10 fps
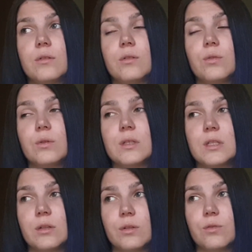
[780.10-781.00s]
to the
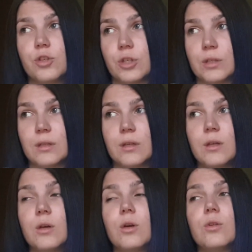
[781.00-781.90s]
solution,
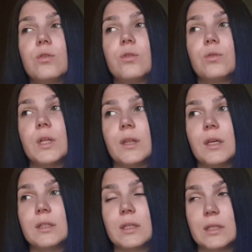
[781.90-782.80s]
to the
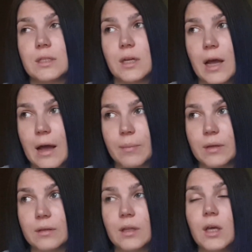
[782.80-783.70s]
thing that needs to happen.